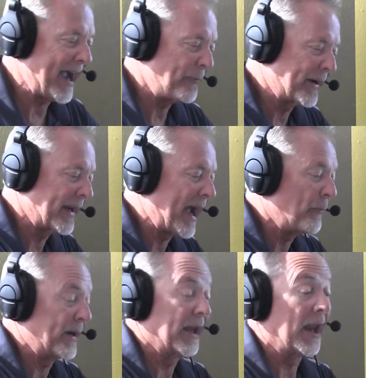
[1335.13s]
I, I would I
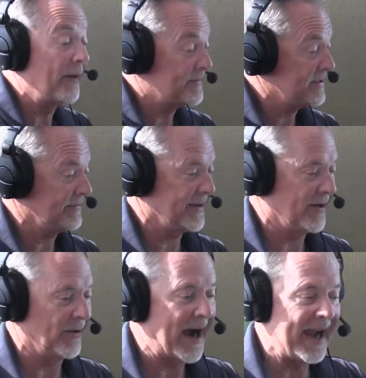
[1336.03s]
would love to
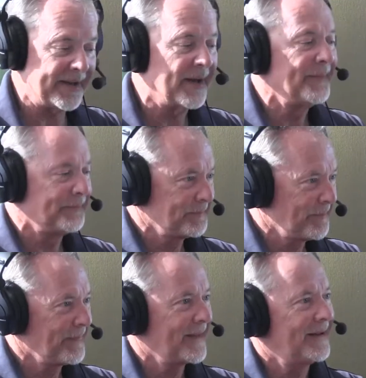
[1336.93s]
though. I, here's what we're
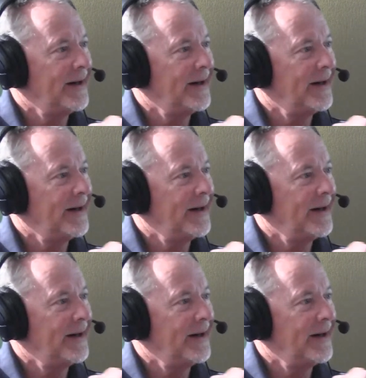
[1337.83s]
doing.